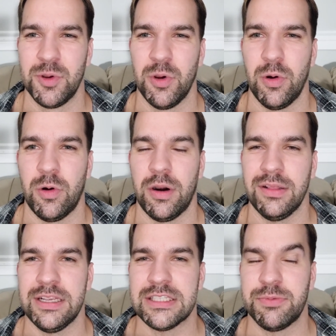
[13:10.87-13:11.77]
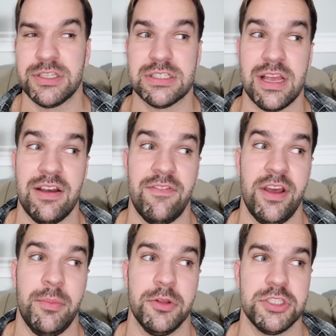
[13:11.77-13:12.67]
Or at least what's
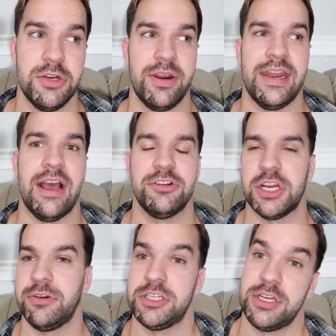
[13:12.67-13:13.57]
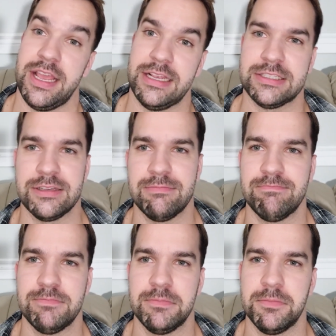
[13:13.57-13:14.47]
available to you right now in Generation 8.
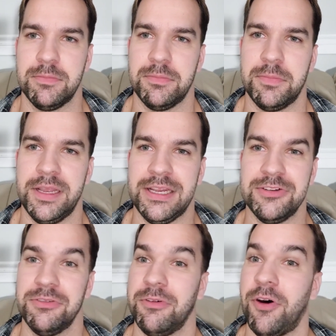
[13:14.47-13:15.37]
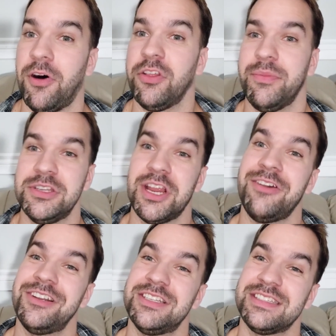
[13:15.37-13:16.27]
But you can do it with all of them in
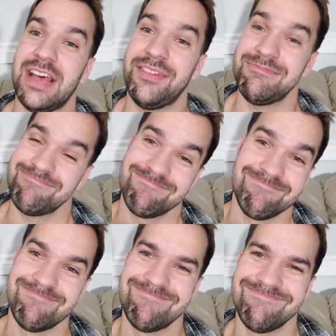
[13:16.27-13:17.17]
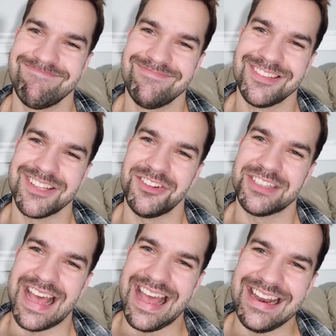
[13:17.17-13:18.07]
Generation 7. So there's
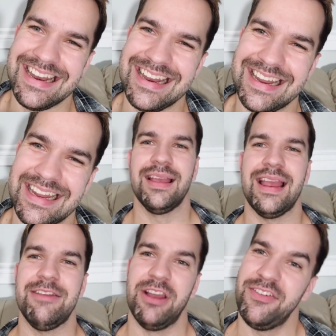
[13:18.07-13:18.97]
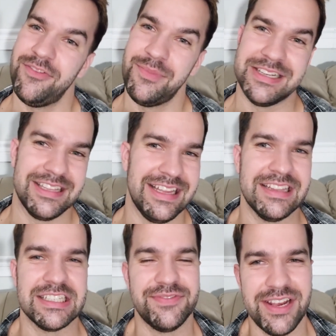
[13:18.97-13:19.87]
that. Anyway, me to the end of
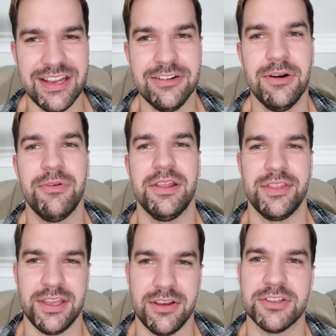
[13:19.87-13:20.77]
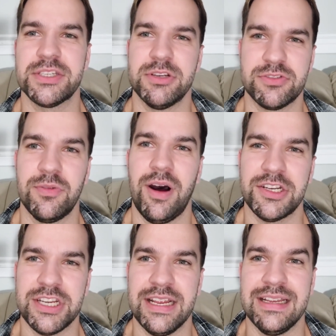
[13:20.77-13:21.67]
this video, I want to thank you all so much for
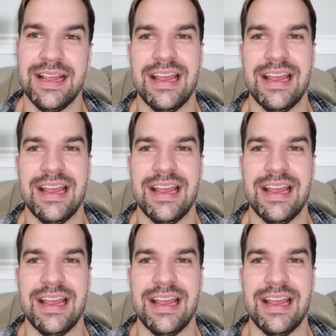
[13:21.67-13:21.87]
watching.